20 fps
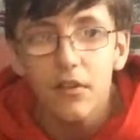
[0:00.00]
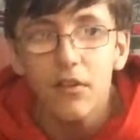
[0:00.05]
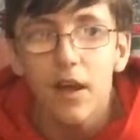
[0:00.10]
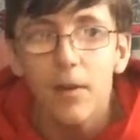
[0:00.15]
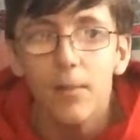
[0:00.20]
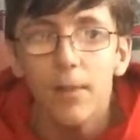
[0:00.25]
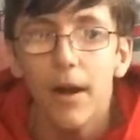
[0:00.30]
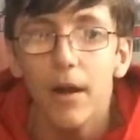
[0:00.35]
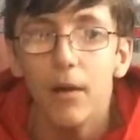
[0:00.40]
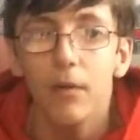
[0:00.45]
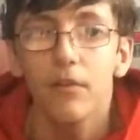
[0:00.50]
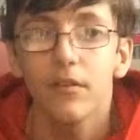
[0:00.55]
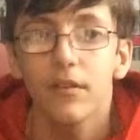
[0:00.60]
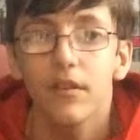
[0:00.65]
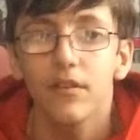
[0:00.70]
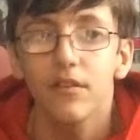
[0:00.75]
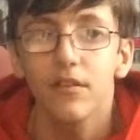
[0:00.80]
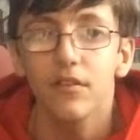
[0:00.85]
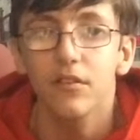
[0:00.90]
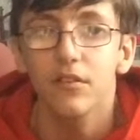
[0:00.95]
doesn't have powers.
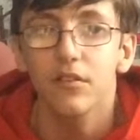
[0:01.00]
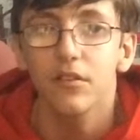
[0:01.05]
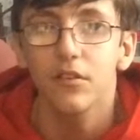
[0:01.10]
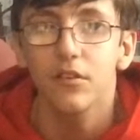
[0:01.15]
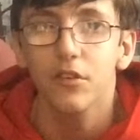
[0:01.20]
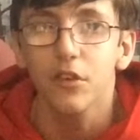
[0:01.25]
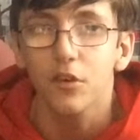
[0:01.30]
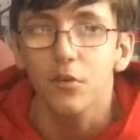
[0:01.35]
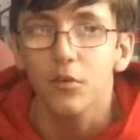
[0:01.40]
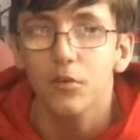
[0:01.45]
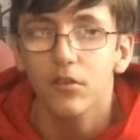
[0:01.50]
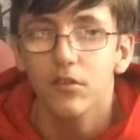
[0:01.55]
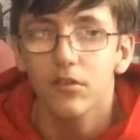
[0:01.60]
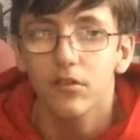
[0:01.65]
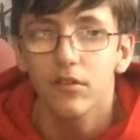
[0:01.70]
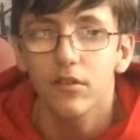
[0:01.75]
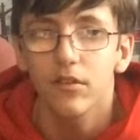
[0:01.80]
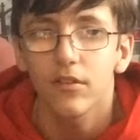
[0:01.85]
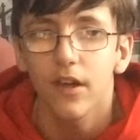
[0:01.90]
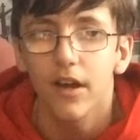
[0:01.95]
It's just the
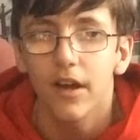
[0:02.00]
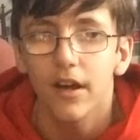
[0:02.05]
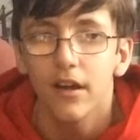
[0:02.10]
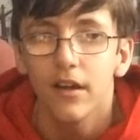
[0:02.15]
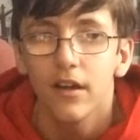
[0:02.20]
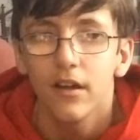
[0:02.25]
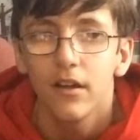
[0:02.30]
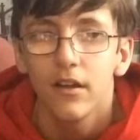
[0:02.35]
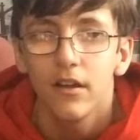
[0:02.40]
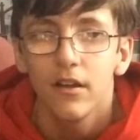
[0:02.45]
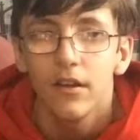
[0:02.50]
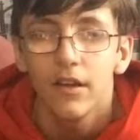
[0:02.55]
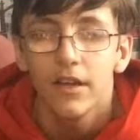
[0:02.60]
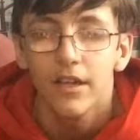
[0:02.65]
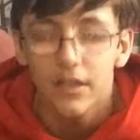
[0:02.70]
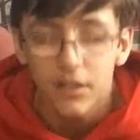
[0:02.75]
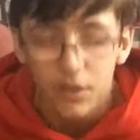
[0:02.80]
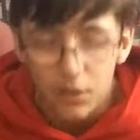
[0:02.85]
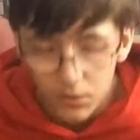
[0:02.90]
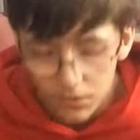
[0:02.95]
suits that
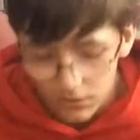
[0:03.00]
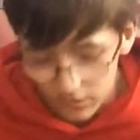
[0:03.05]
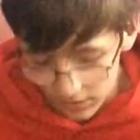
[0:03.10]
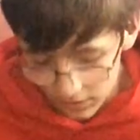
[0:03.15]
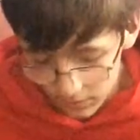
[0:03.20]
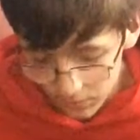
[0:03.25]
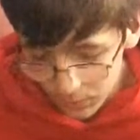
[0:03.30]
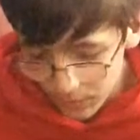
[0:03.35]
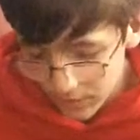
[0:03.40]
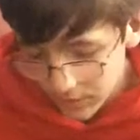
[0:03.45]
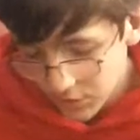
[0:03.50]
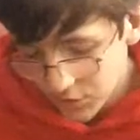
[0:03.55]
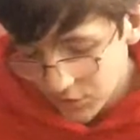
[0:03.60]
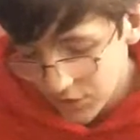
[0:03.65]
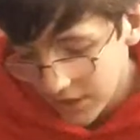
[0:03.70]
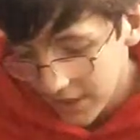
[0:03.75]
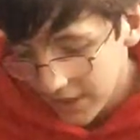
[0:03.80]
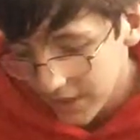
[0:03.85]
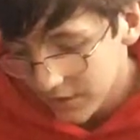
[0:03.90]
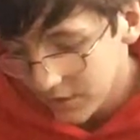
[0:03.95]
he uses, which
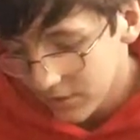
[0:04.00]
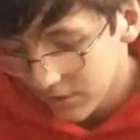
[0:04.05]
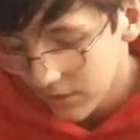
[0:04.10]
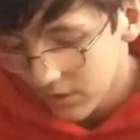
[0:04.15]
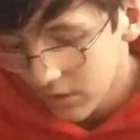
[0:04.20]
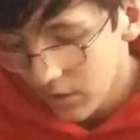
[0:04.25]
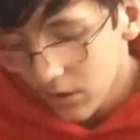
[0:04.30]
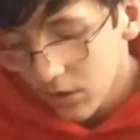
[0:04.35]
has a